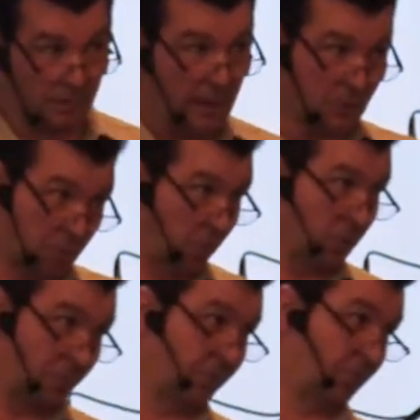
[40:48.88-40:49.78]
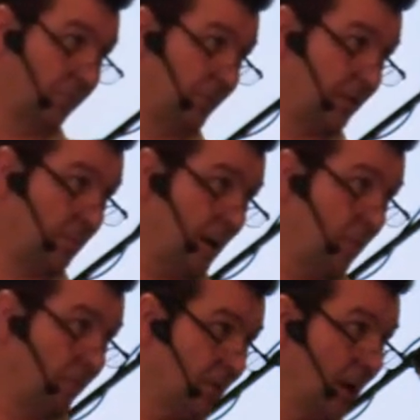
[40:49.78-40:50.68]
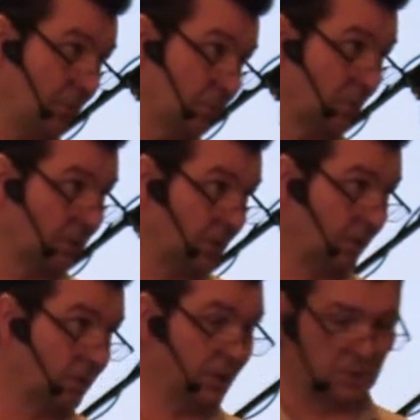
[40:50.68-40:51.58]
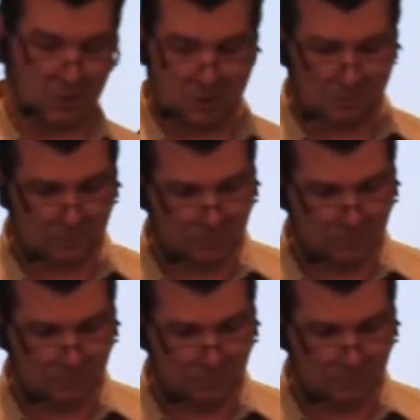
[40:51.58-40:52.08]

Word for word: that was proof that the power of God was resting on Jesus.